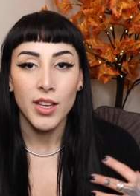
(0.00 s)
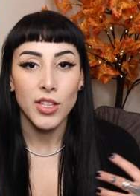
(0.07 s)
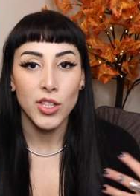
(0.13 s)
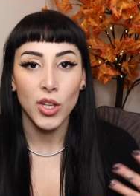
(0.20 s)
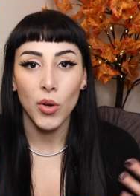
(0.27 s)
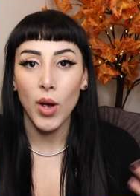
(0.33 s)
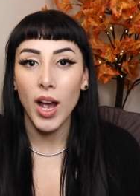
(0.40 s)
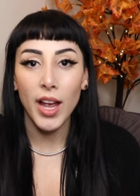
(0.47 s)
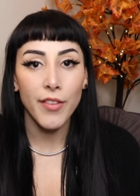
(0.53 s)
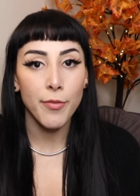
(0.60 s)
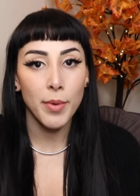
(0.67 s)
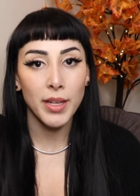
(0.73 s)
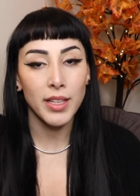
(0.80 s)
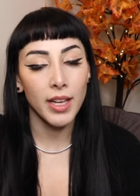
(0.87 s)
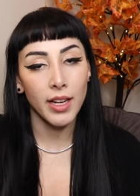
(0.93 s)
So I've
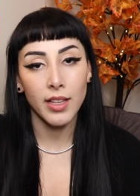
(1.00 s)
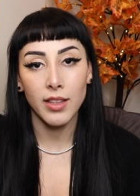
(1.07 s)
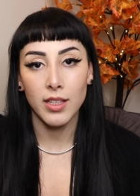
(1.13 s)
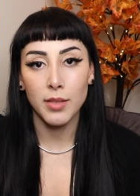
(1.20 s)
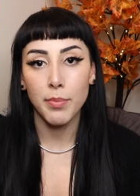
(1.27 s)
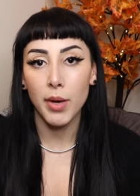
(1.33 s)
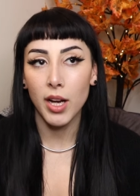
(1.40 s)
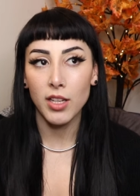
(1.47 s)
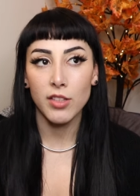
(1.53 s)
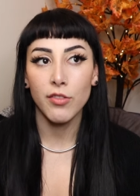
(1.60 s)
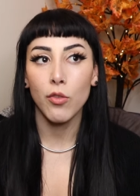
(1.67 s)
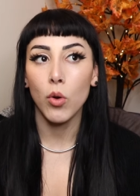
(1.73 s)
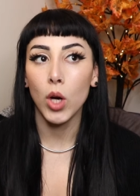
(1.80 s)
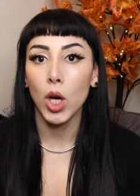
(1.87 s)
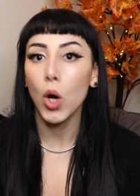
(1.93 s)
been getting this box
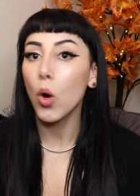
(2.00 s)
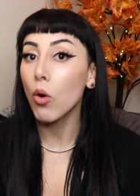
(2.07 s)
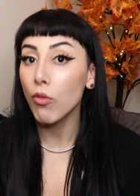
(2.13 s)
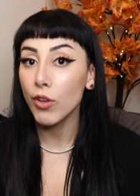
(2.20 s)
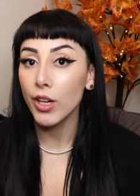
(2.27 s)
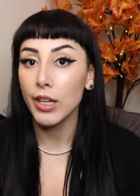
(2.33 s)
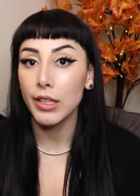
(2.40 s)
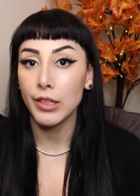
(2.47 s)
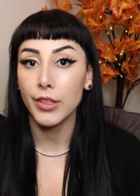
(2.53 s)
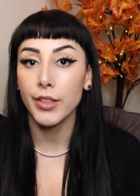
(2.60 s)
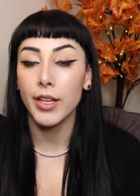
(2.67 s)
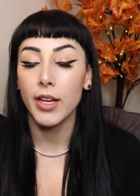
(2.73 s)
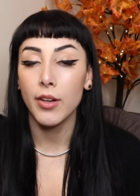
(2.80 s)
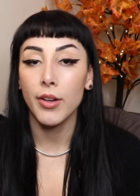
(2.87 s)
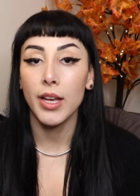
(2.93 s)
for over a year
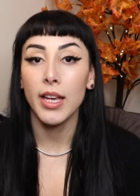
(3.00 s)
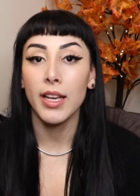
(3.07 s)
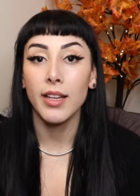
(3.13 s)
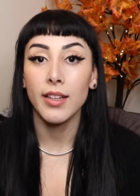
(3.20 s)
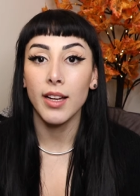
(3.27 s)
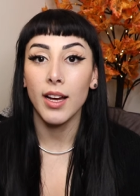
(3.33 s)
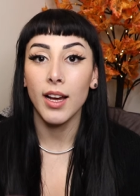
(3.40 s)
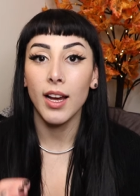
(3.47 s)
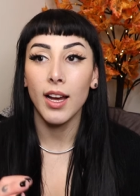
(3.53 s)
now and